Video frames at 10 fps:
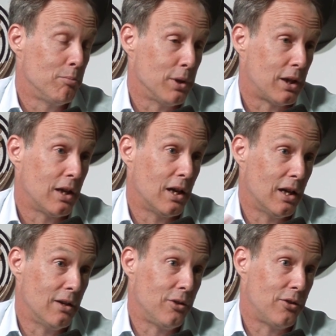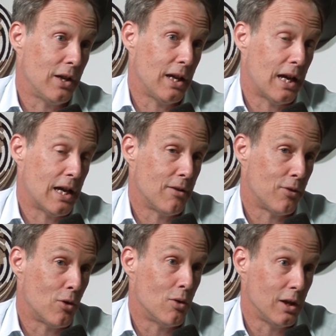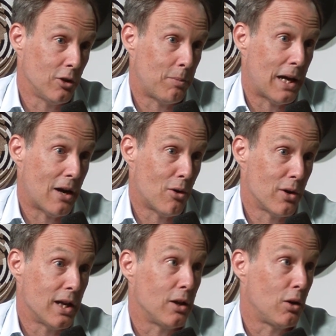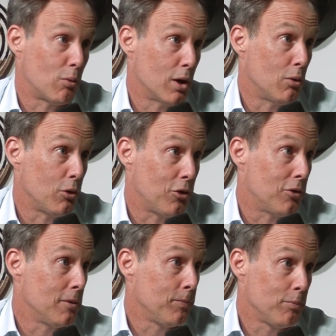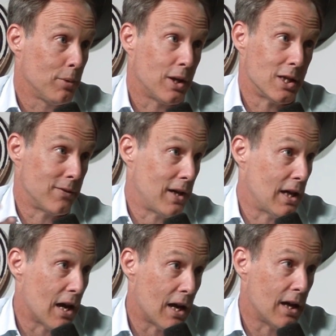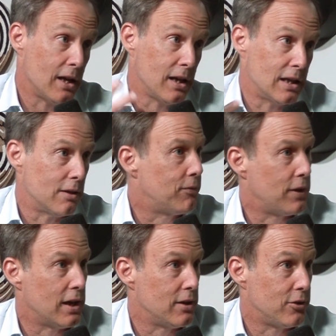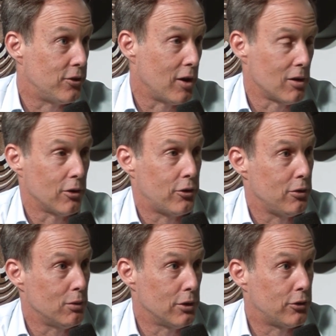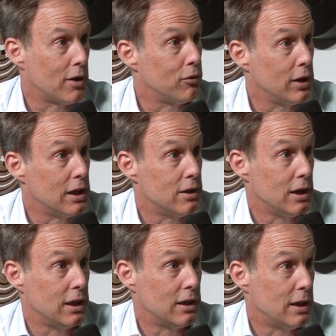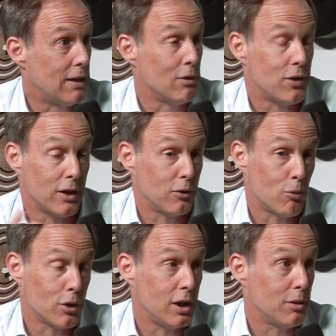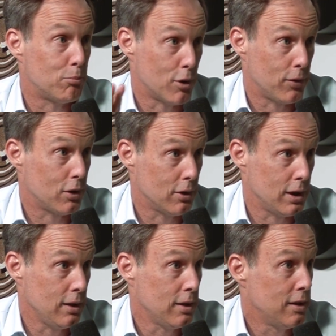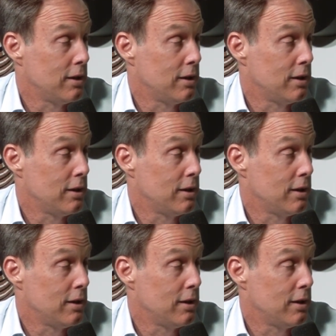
because they have earnings power and growth because of AI and the Fed steered us to a soft landing and everything is working perfectly